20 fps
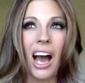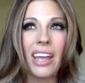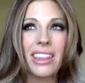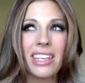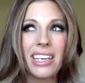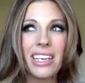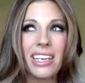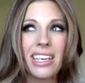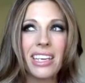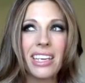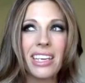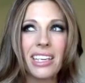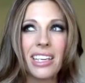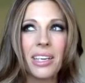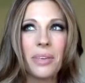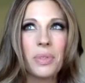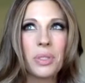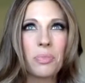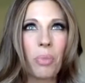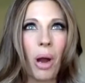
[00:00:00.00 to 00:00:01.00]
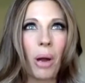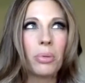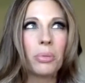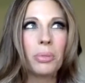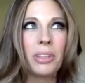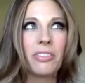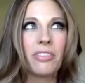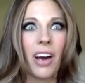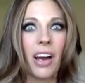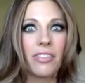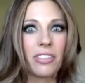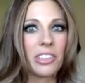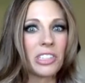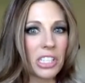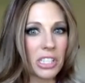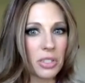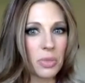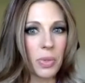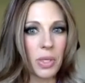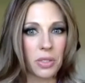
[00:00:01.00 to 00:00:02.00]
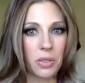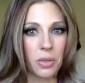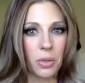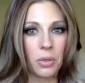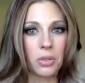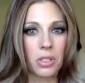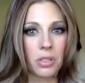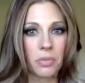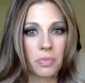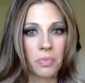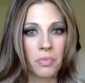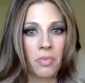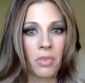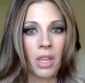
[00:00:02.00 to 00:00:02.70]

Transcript: I think he was probably five or six weeks old.